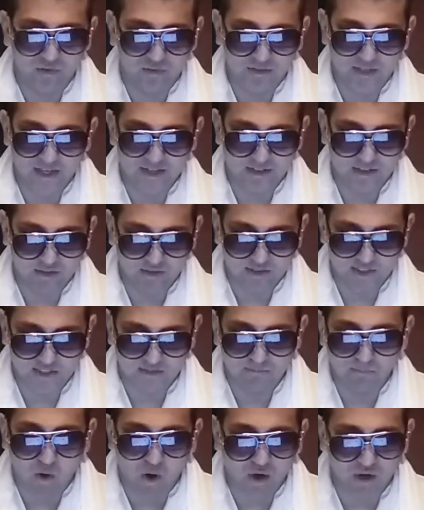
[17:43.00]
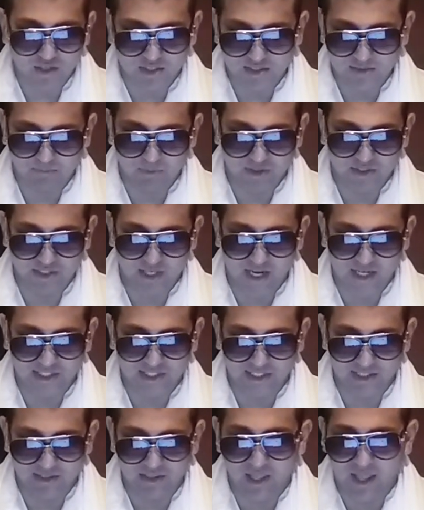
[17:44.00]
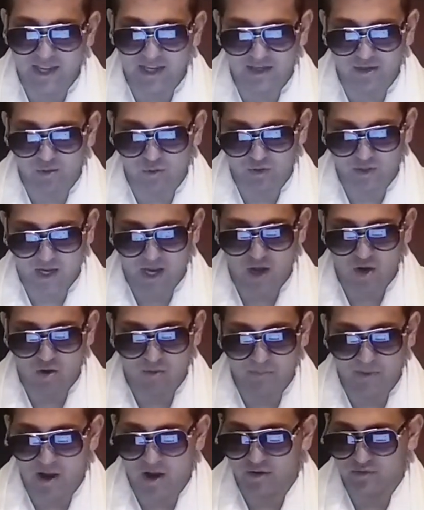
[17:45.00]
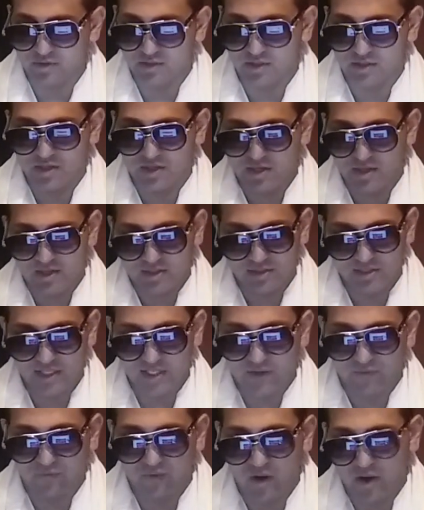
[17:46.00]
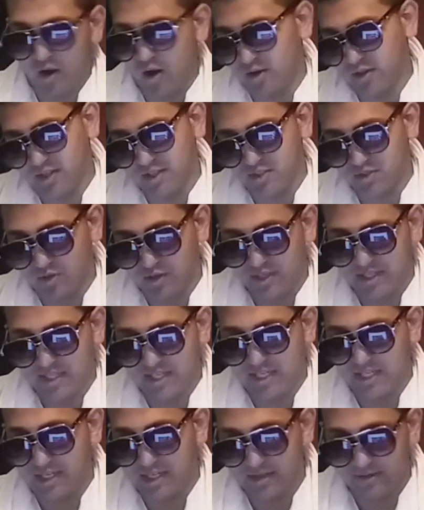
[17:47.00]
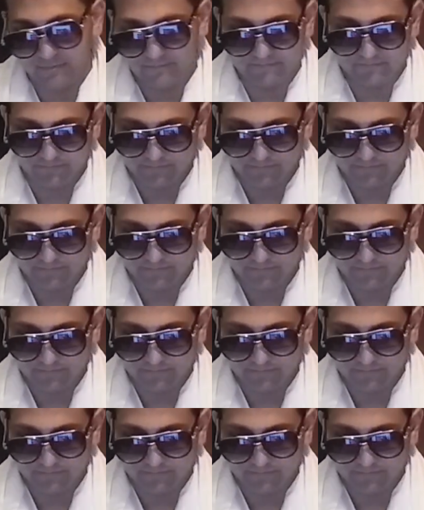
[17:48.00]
that smarks pretend to like or care about. Unless they're gee.